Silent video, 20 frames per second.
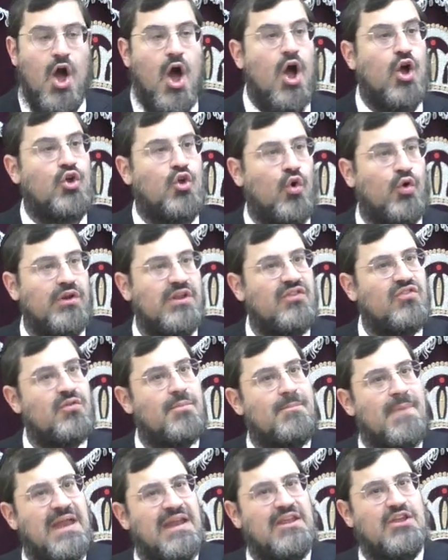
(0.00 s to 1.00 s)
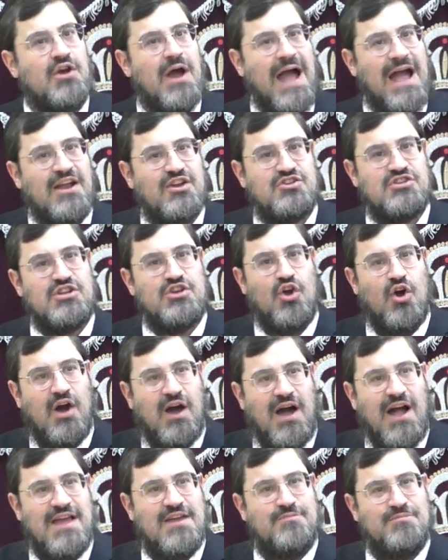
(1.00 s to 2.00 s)
According to many, you're actually not
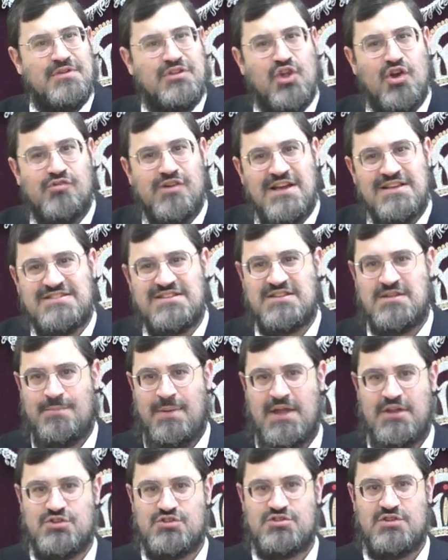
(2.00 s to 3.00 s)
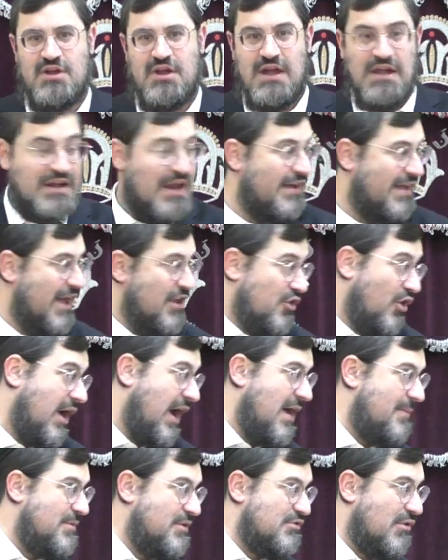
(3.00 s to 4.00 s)
chayiv midoraisa to bench. Now again, you're
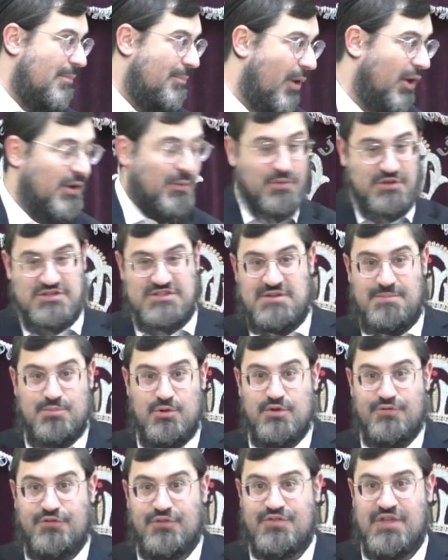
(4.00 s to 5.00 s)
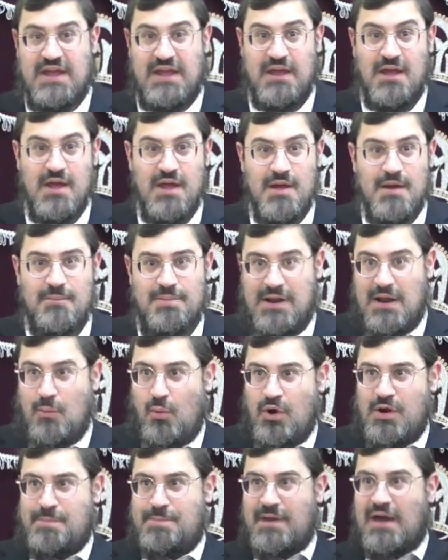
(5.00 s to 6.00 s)
chayiv midorabonim, which is a beautiful thing, but I
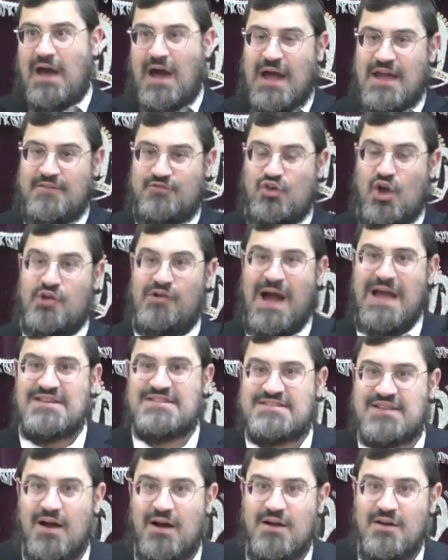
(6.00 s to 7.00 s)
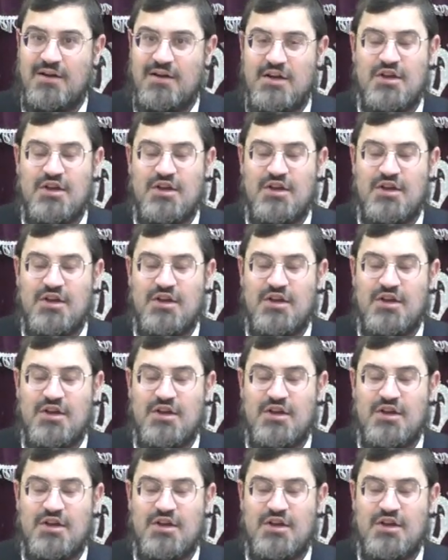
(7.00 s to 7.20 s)
want to be chayiv doraisa.